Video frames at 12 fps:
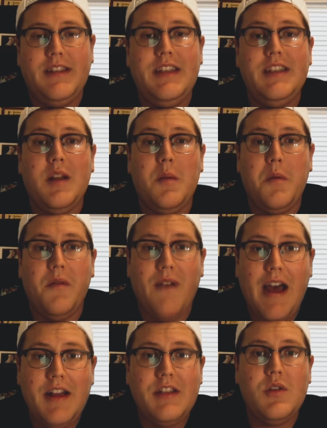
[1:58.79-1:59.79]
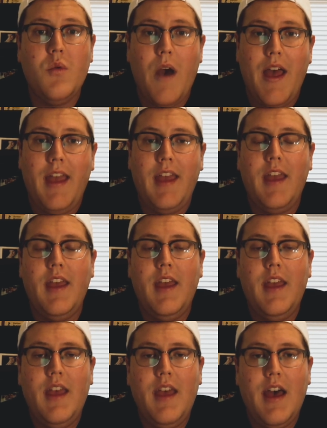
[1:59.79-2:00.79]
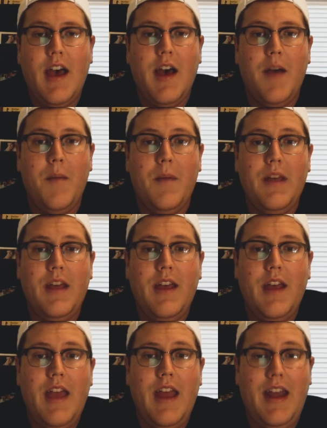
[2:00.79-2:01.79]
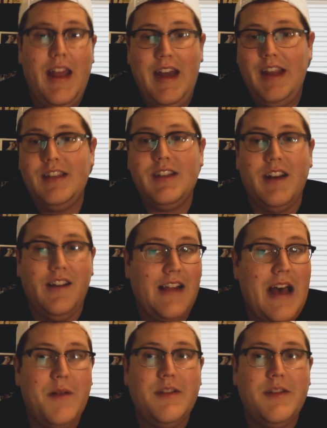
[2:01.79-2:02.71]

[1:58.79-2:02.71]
He's going to provide us a way, and He's going to allow